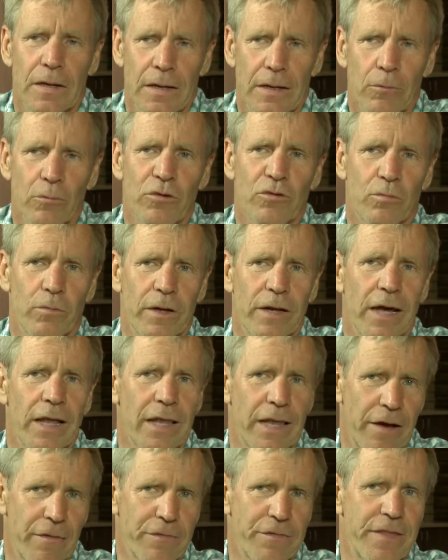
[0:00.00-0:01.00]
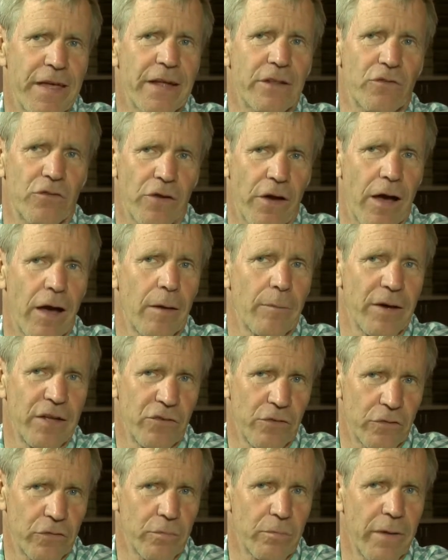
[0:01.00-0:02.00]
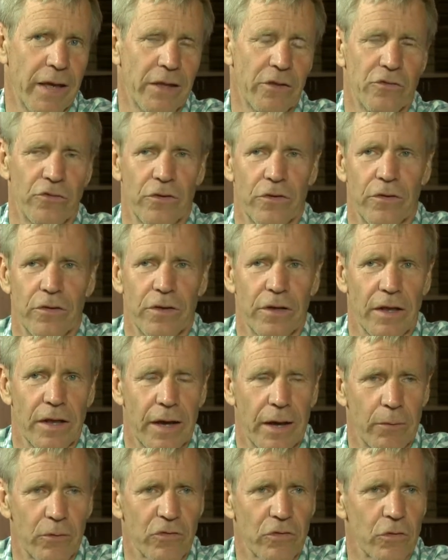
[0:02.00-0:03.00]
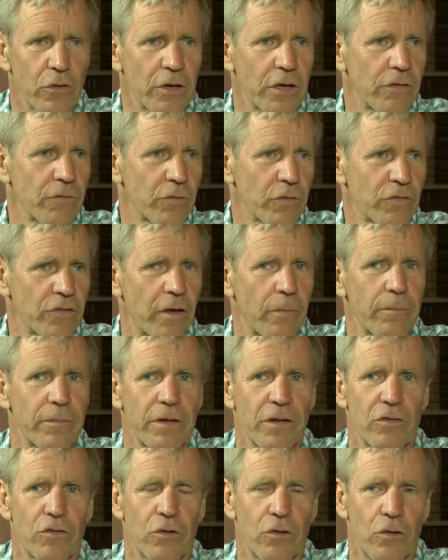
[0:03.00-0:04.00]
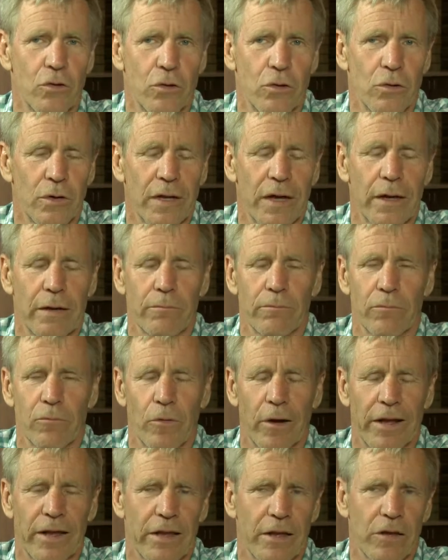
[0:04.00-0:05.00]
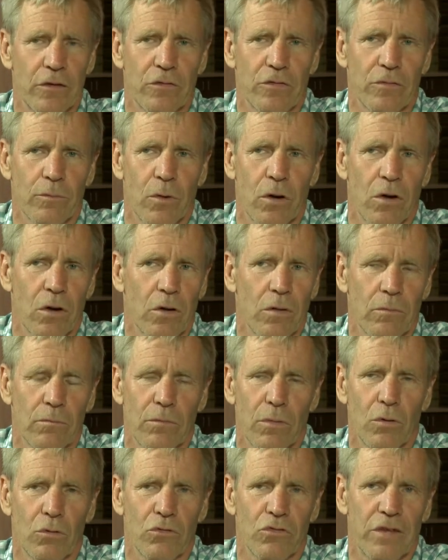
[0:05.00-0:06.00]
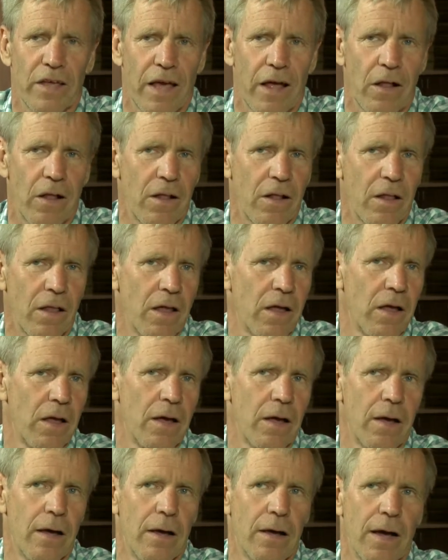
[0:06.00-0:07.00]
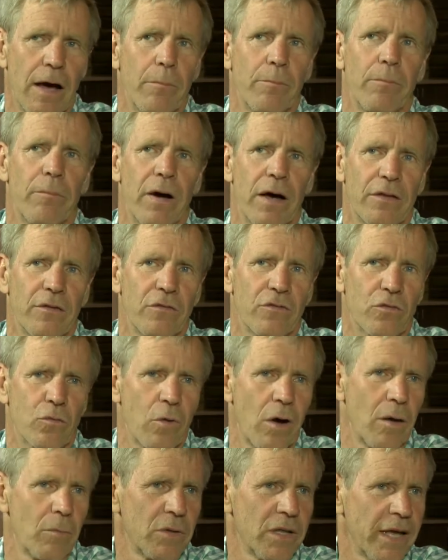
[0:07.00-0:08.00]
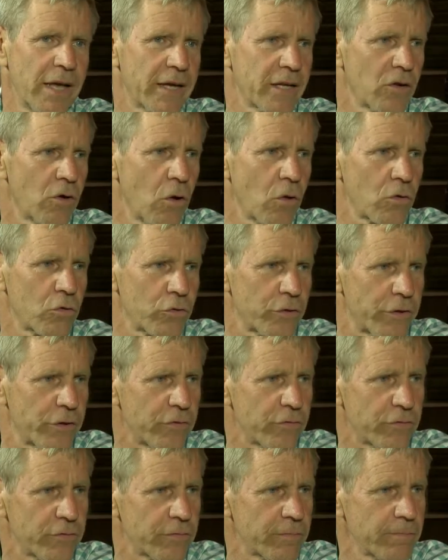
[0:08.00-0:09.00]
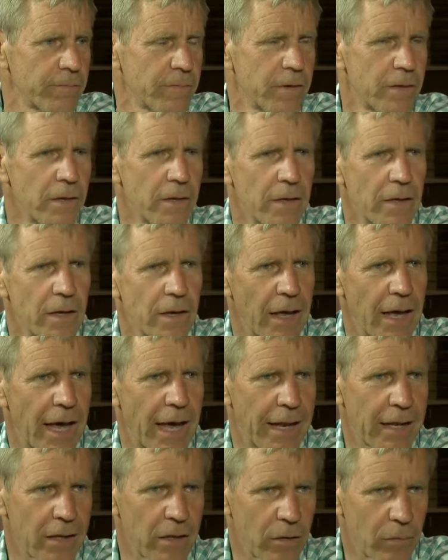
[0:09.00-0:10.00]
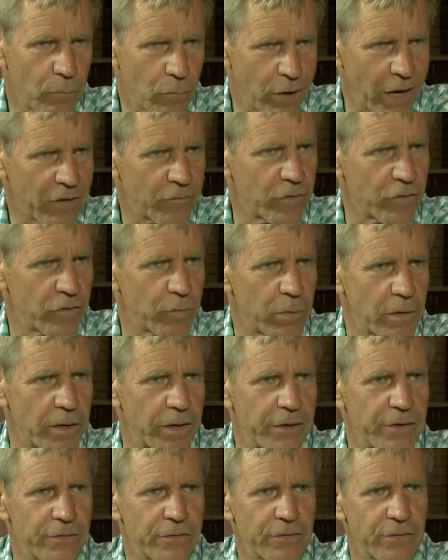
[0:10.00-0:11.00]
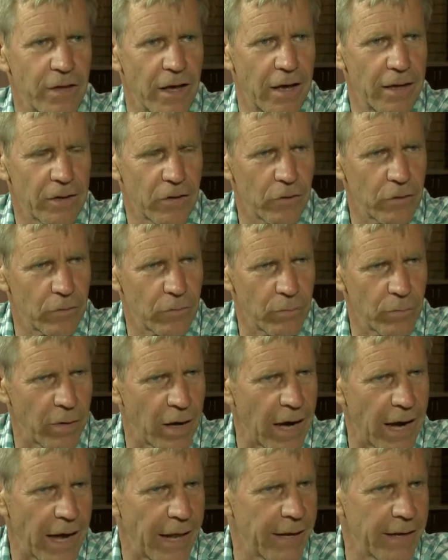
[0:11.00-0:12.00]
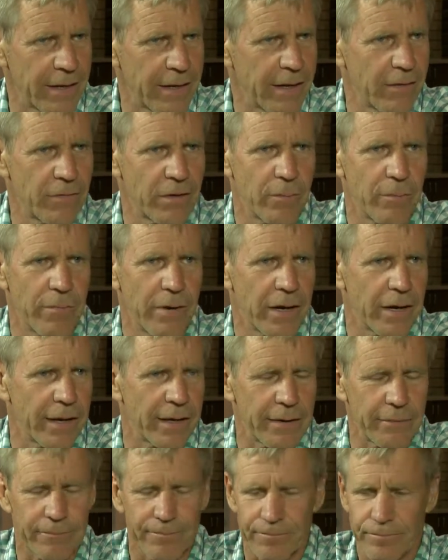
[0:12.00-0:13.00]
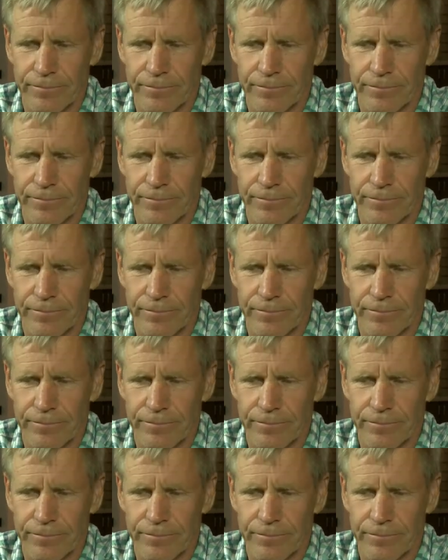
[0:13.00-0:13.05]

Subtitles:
It was when I left that job I just mentioned, and I was looking for something to do, and I rented a small motel up on Squam Lake in Holderness. I had a little breakfast place. I couldn't buy it, I didn't have any money.